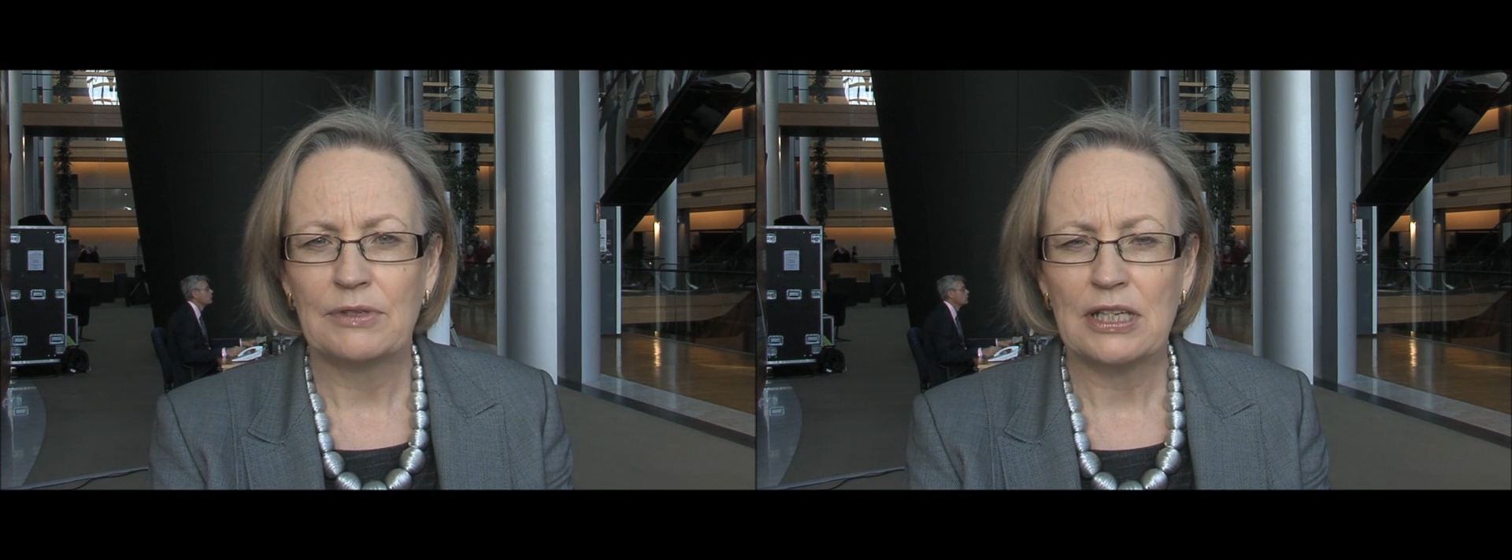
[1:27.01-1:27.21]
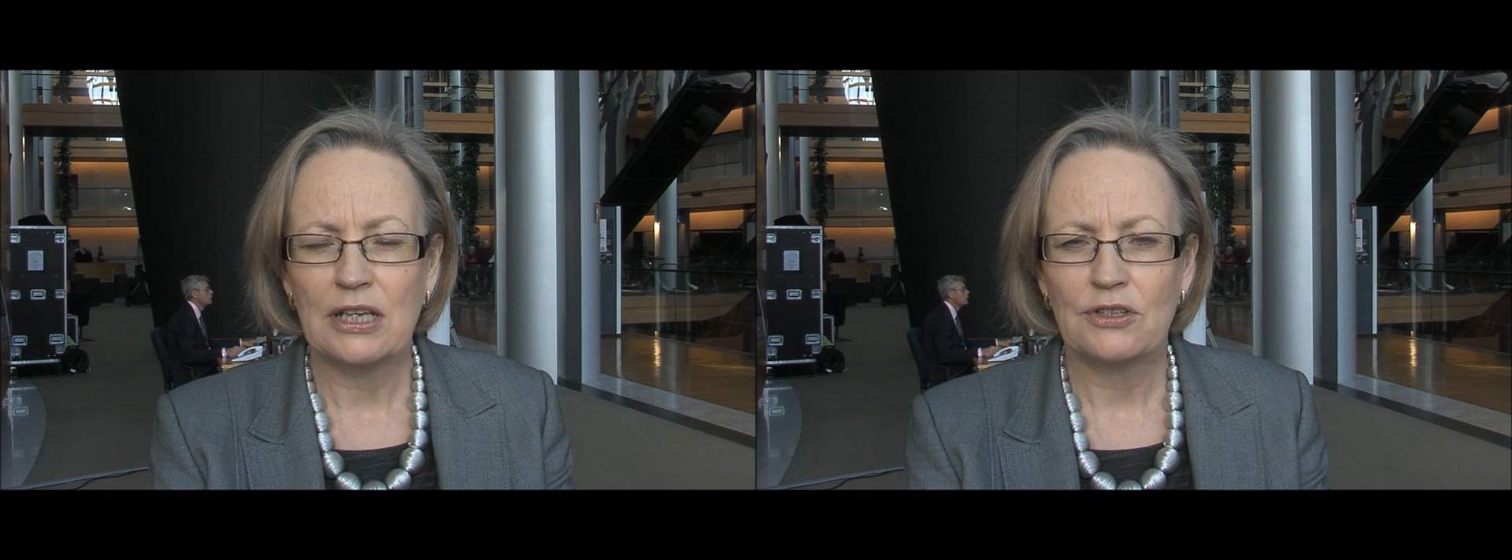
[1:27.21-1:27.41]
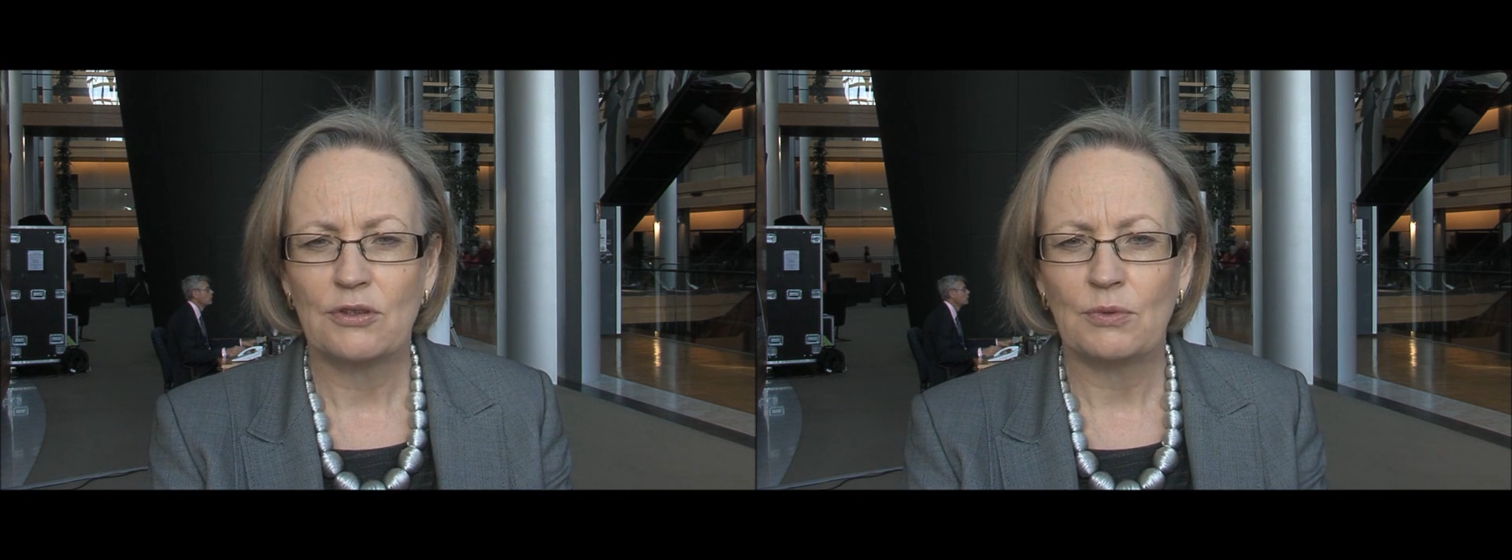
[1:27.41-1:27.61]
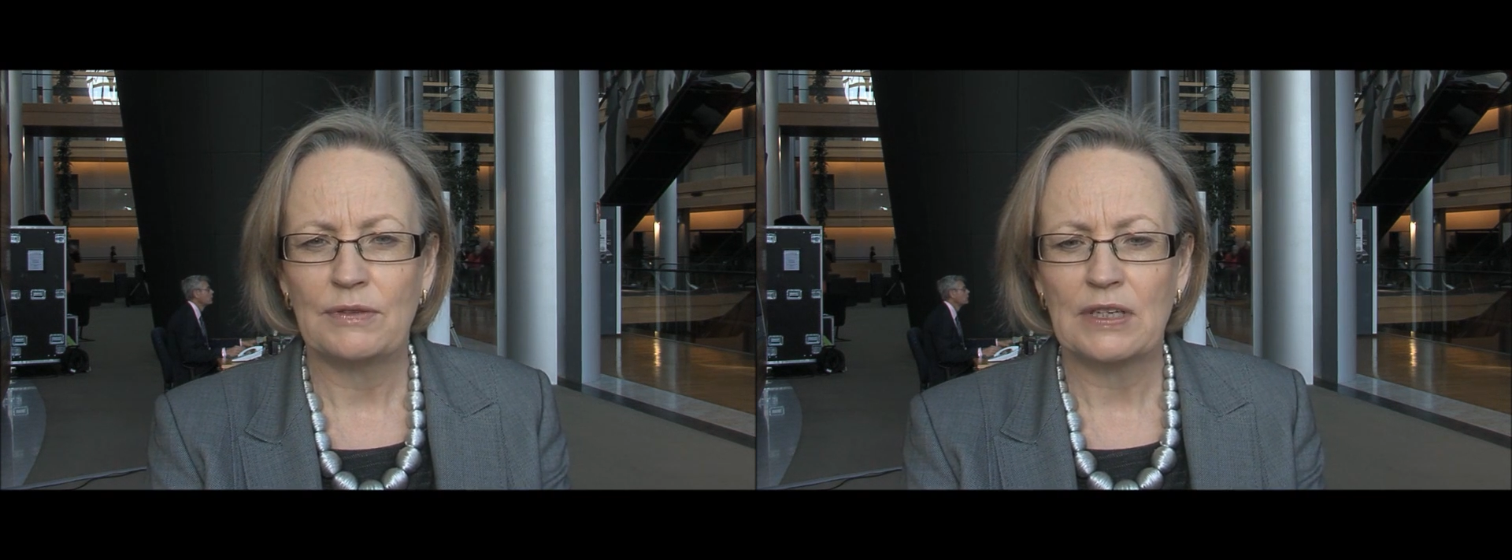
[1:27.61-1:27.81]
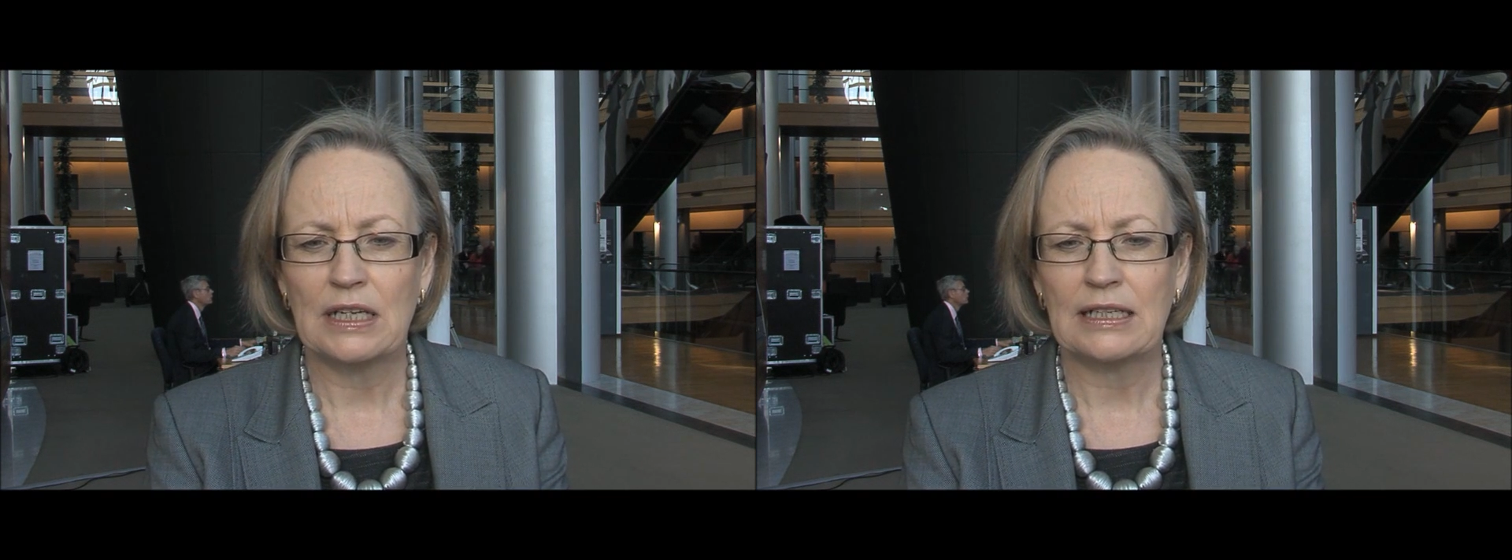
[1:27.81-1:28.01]
research that
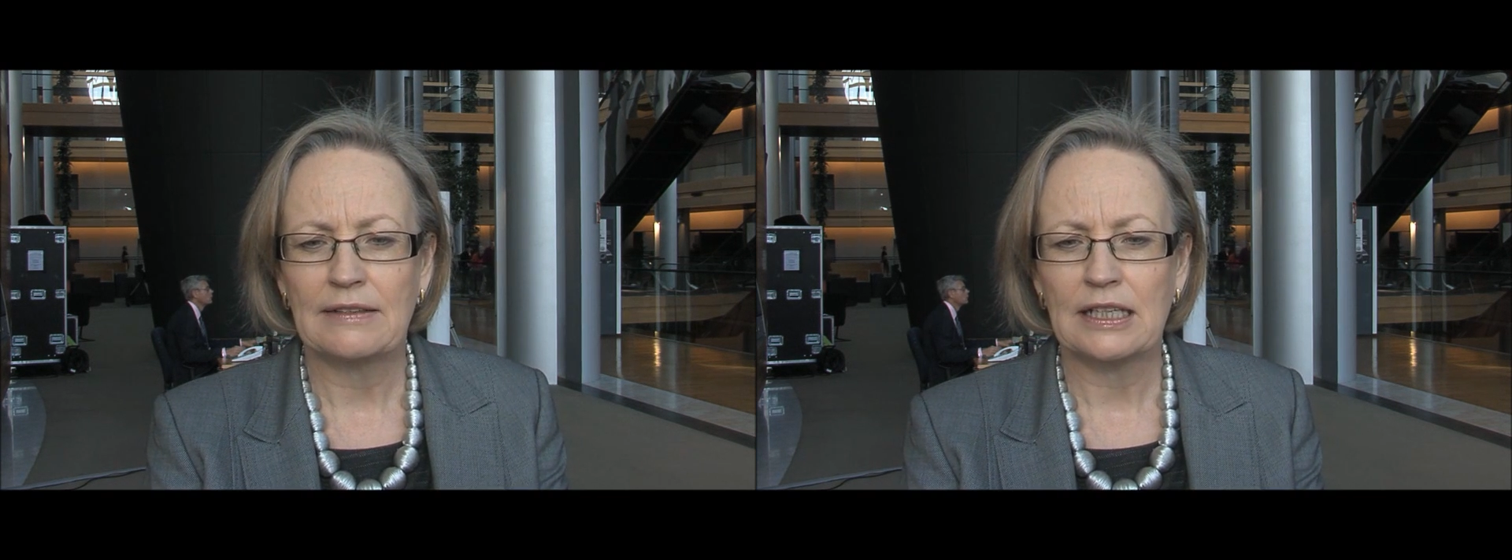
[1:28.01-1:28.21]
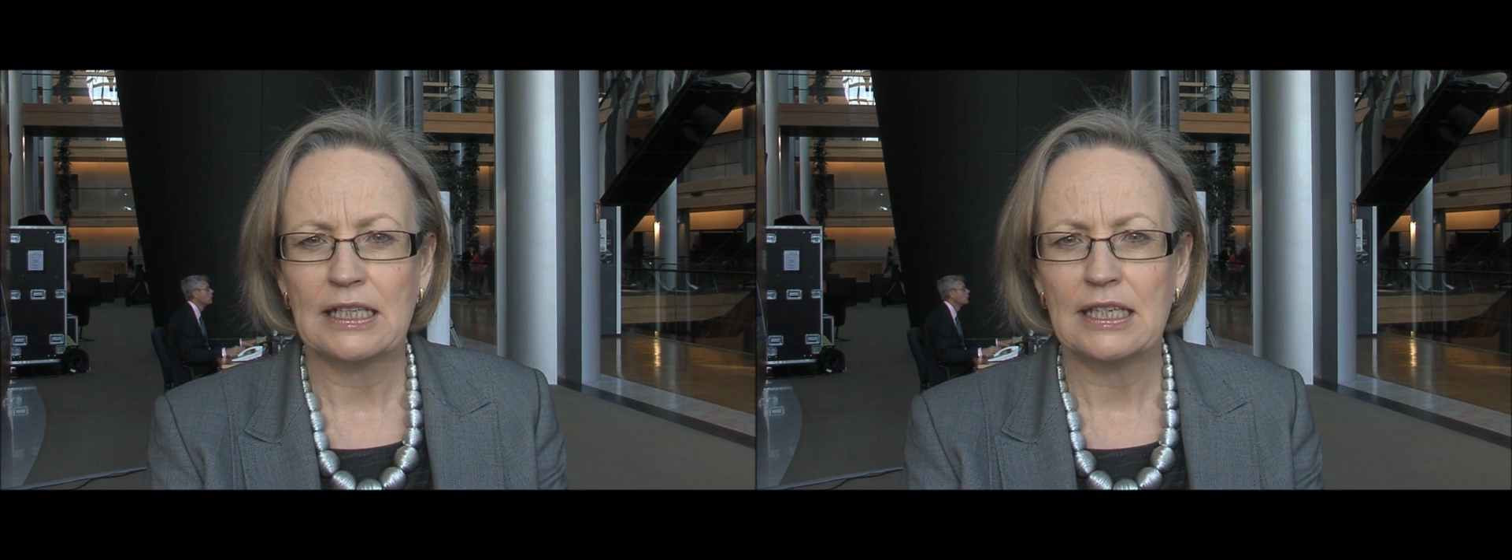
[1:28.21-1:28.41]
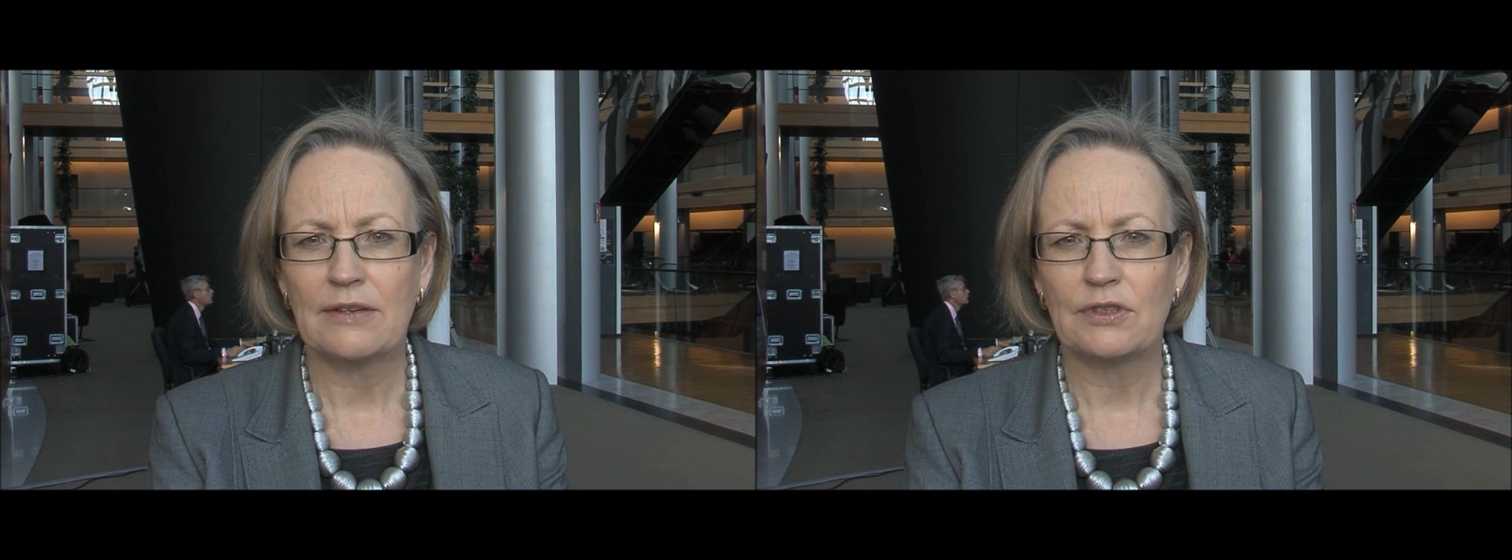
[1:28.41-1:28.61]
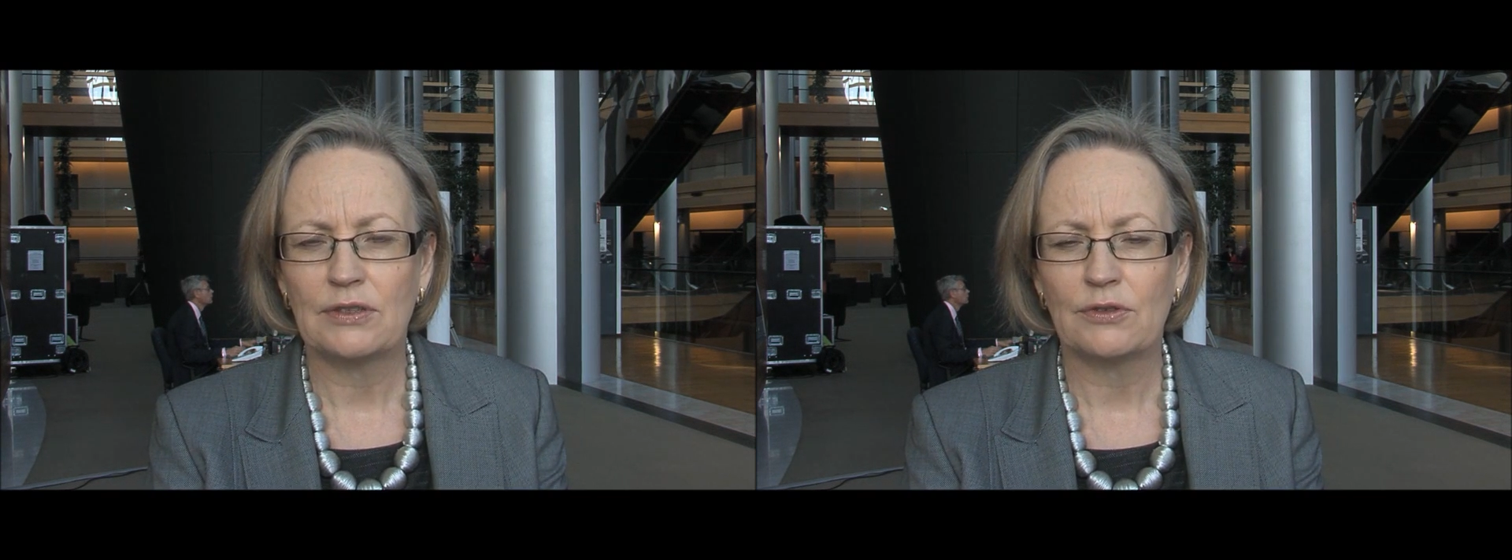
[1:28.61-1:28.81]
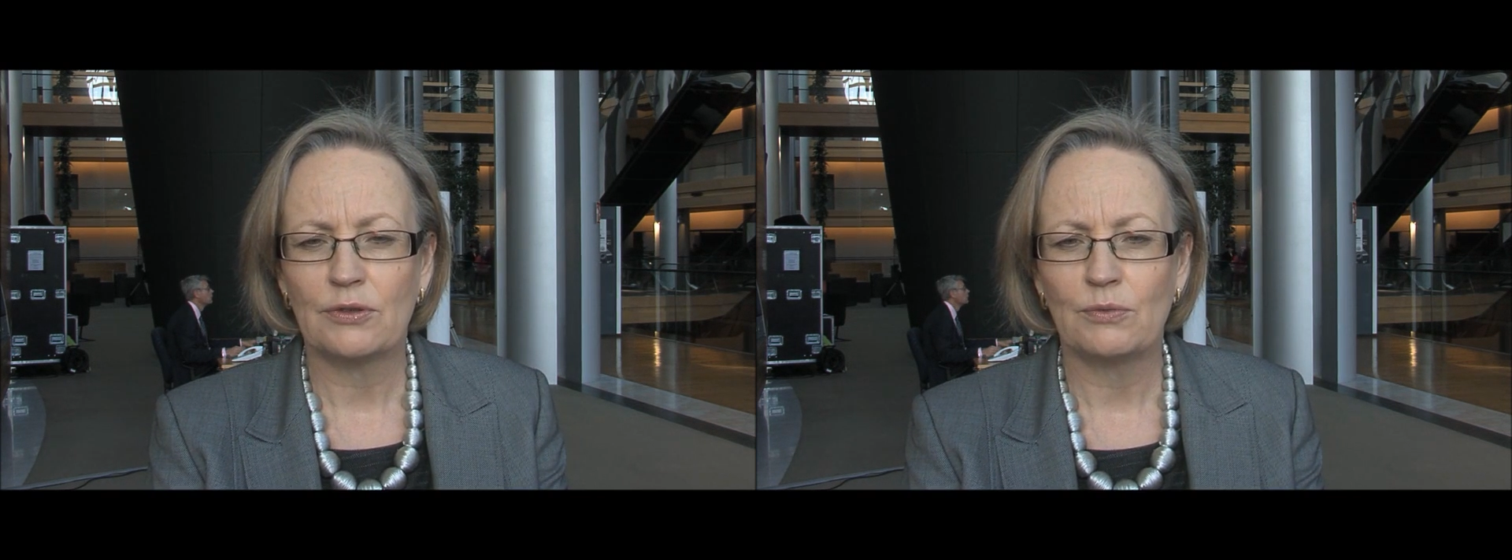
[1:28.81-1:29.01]
we've done in the
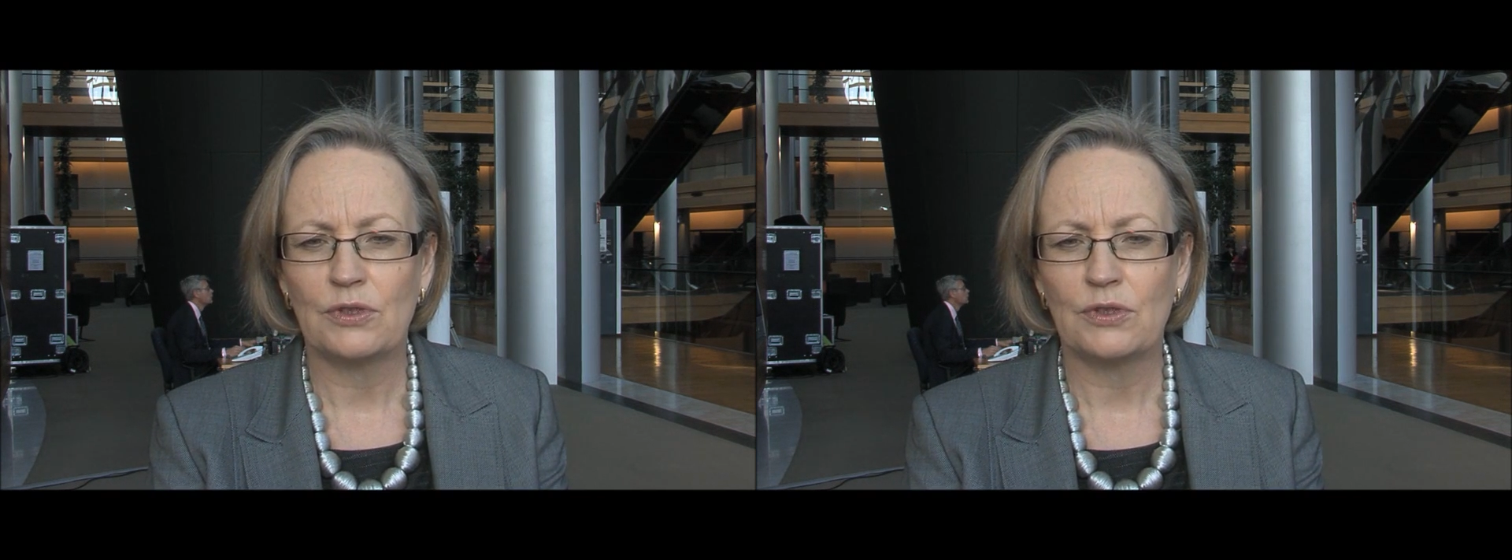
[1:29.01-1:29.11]
Conservative group